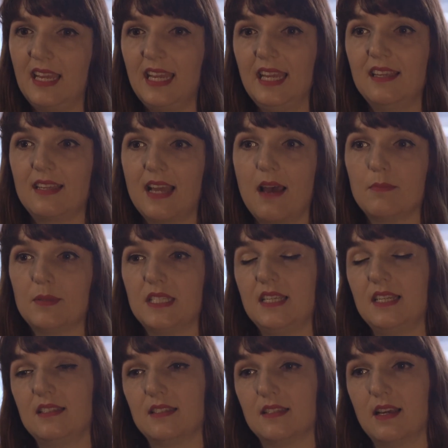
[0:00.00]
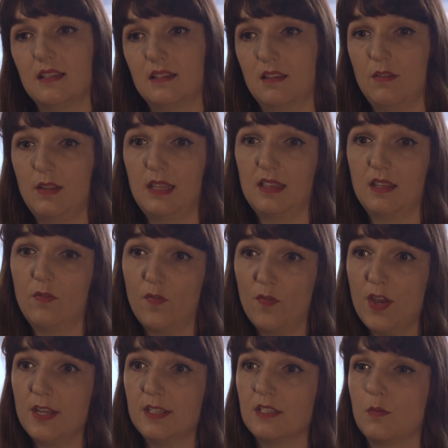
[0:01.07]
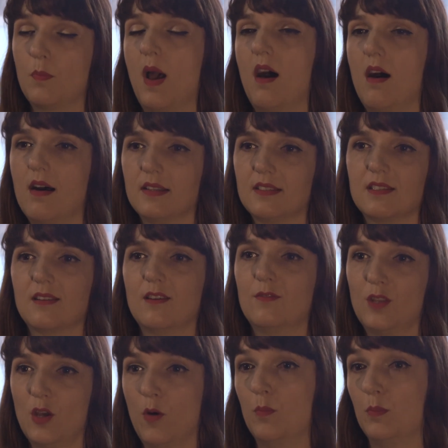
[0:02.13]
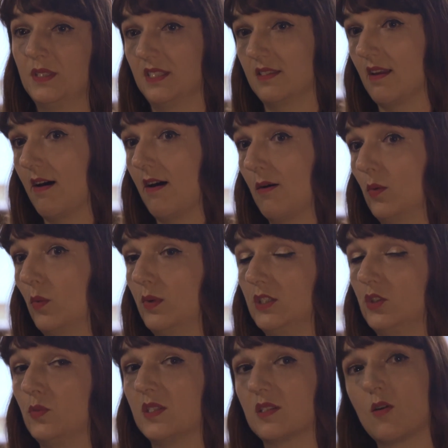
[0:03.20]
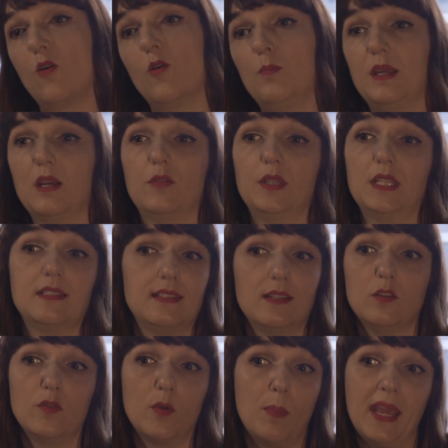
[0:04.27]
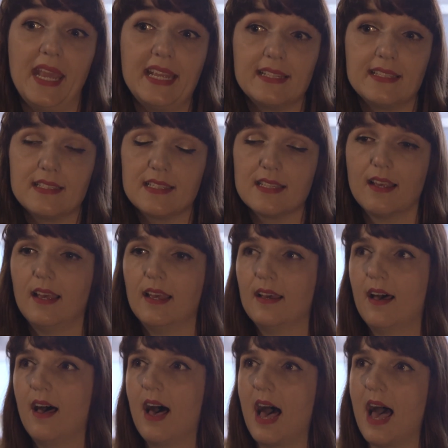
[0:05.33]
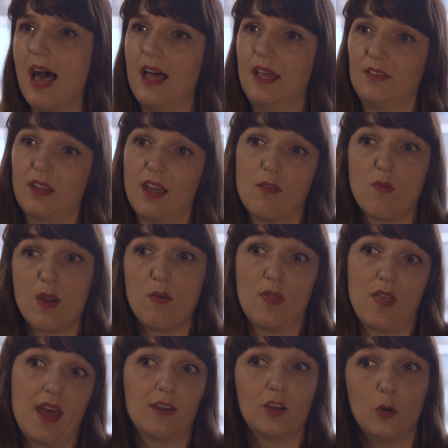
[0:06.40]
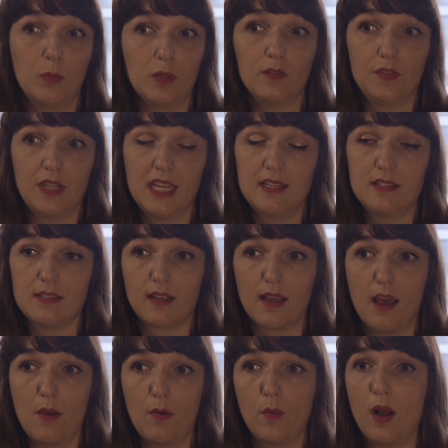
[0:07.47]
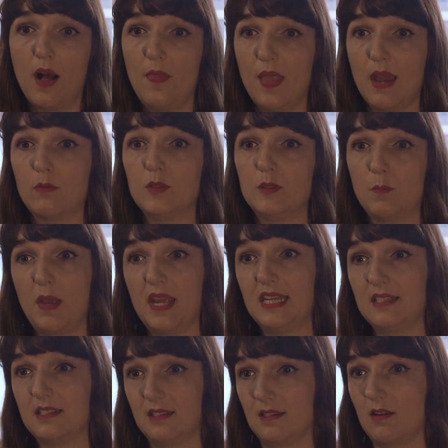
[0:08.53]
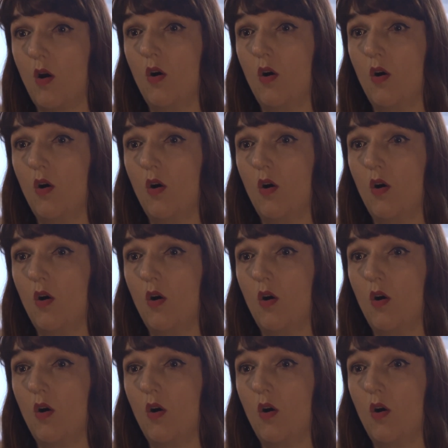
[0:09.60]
He adapted the first part of the Humber Star, which was called Beyond the Silver Pit. And I wrote that a couple of years ago, and that was based